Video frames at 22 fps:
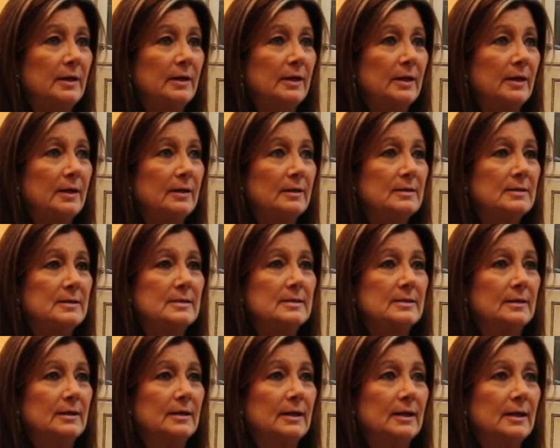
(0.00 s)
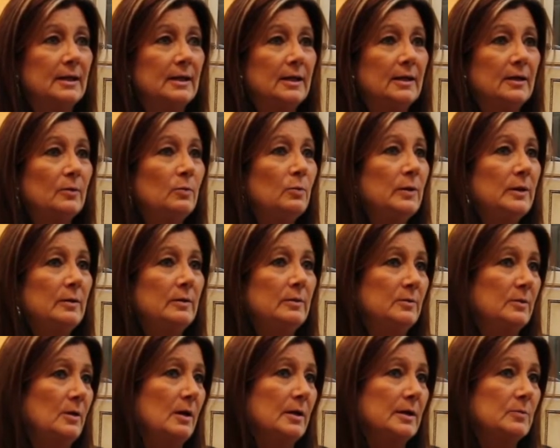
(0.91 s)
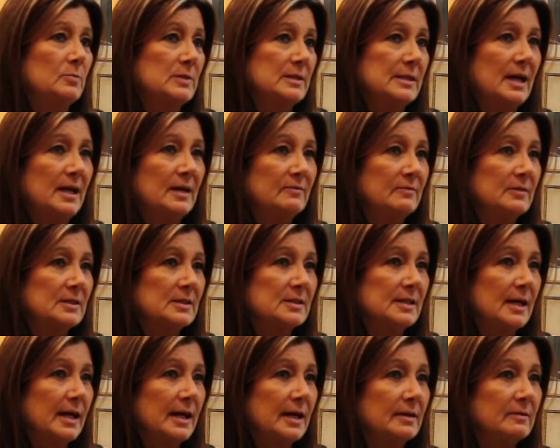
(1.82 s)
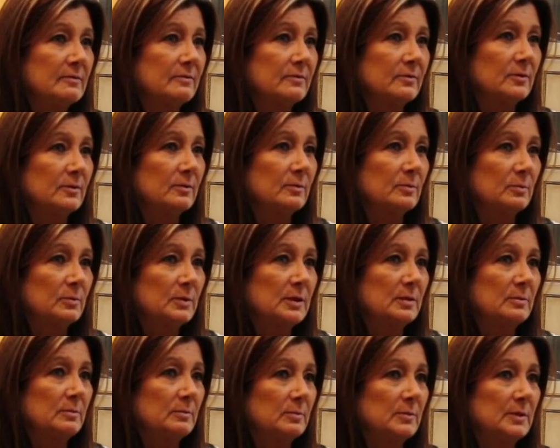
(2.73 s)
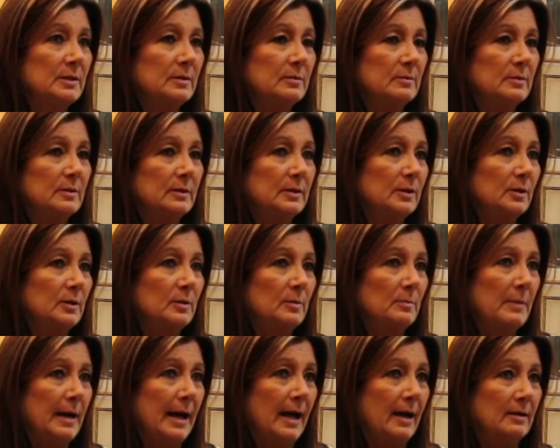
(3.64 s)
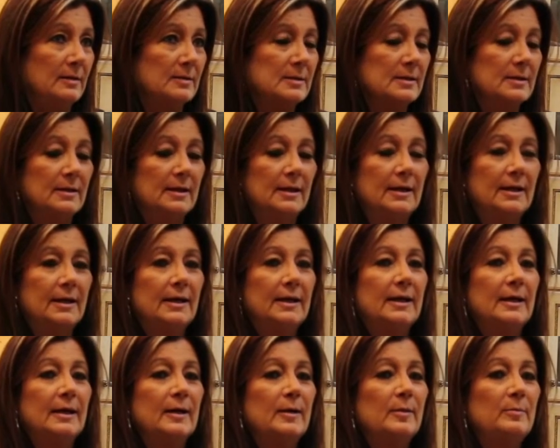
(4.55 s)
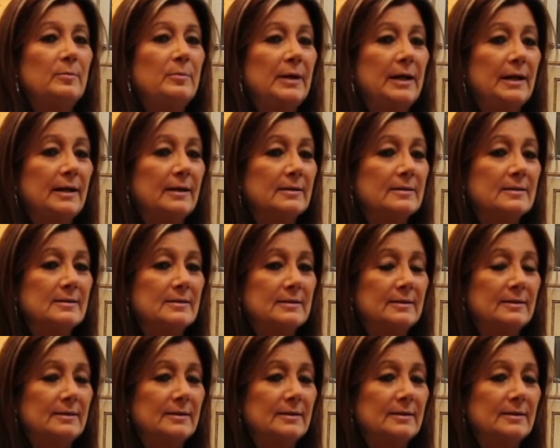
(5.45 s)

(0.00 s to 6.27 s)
and we thought he was kind of insane for the little amount, but